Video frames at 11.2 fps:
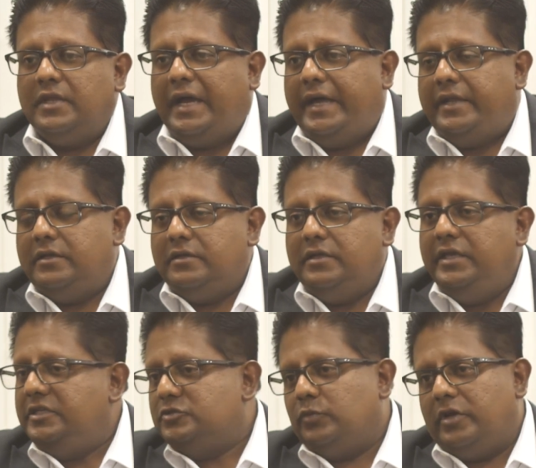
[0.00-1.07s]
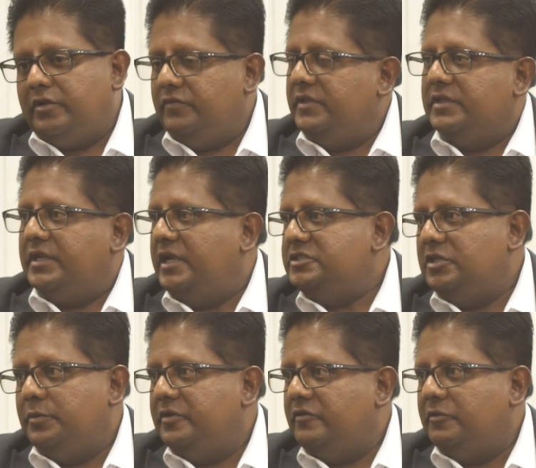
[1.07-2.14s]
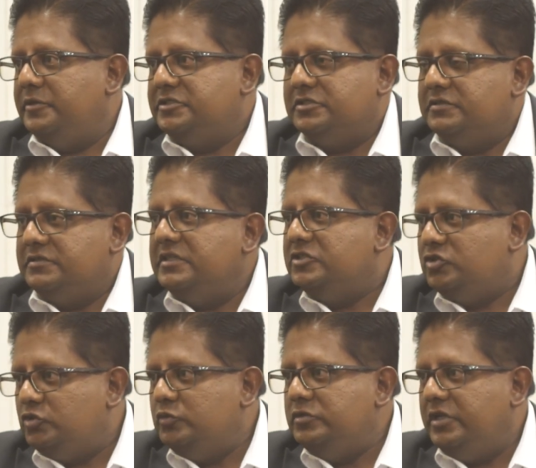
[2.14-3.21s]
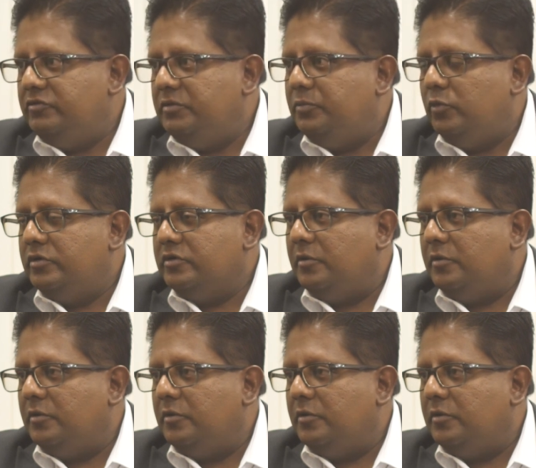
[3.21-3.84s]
And each one of the international observer missions issued a report